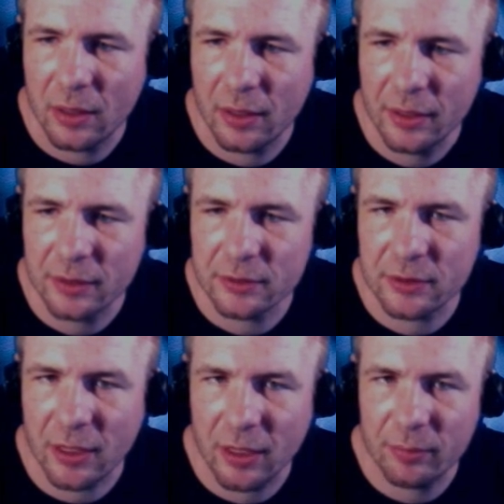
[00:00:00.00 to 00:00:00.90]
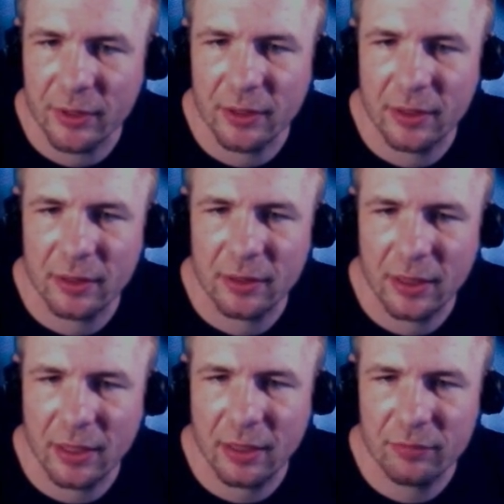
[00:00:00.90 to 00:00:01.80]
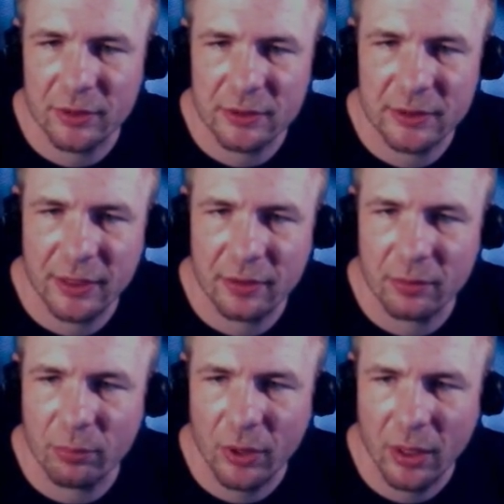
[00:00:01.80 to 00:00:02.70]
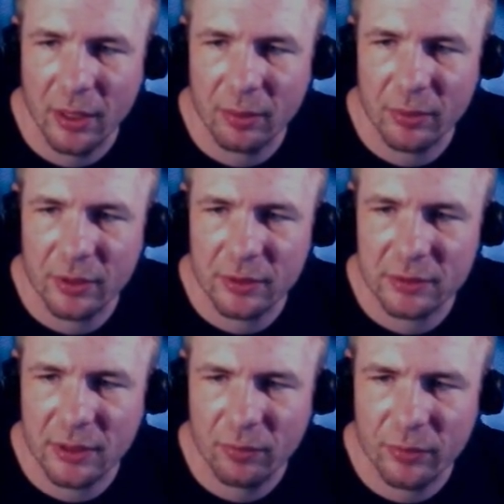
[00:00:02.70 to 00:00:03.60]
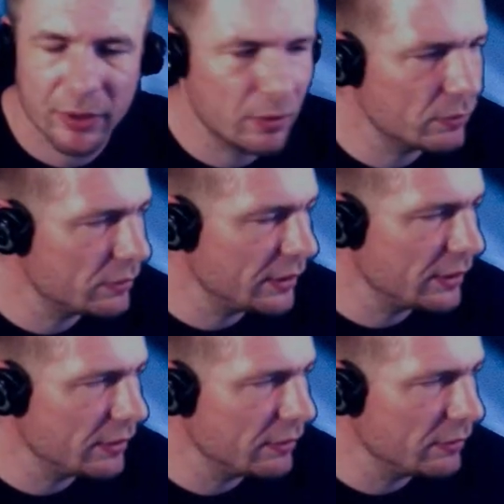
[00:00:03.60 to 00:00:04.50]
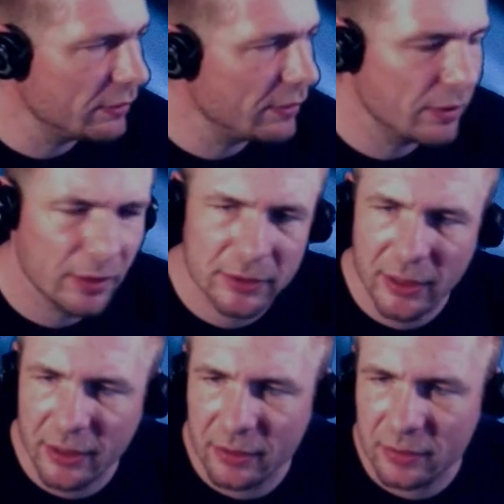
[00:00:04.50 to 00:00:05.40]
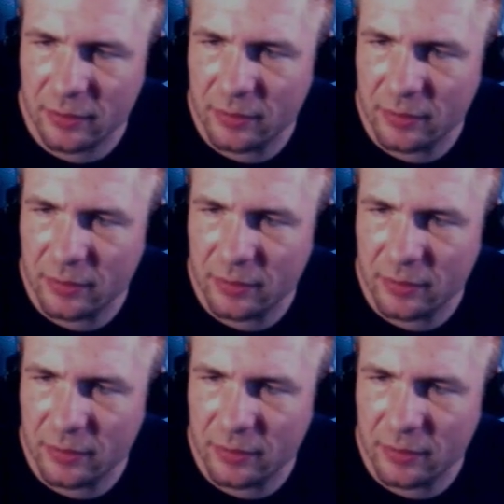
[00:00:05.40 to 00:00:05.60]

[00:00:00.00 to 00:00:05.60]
I think it's time to have to say goodbye because I really don't think not unless I can